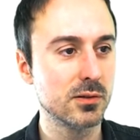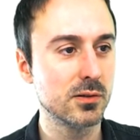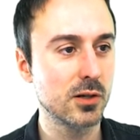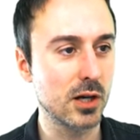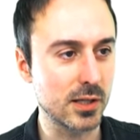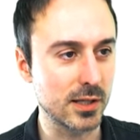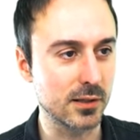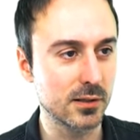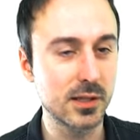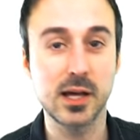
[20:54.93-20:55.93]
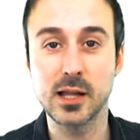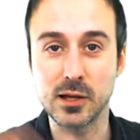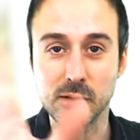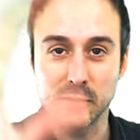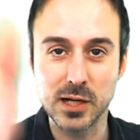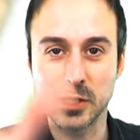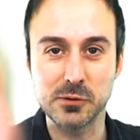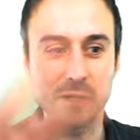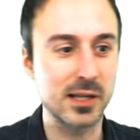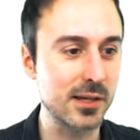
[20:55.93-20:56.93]
Khalil? Hello, hello,
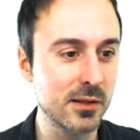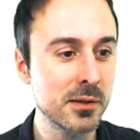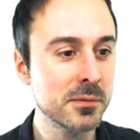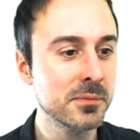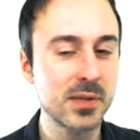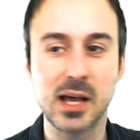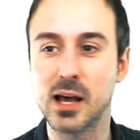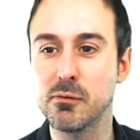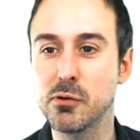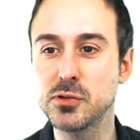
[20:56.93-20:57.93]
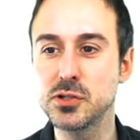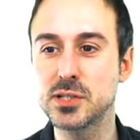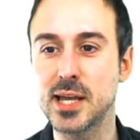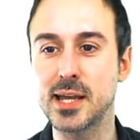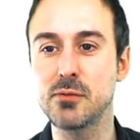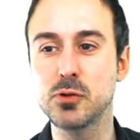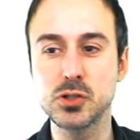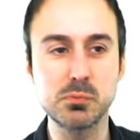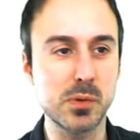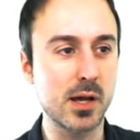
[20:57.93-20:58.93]
Khalil. Uh, what would you say? Would you
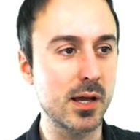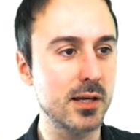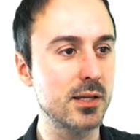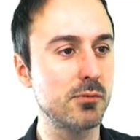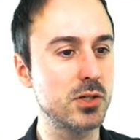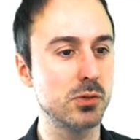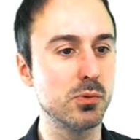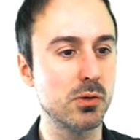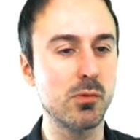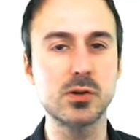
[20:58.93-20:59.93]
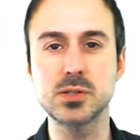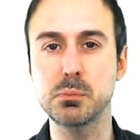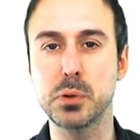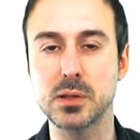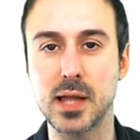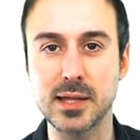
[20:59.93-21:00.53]
mind? I wish you would. And what are some polite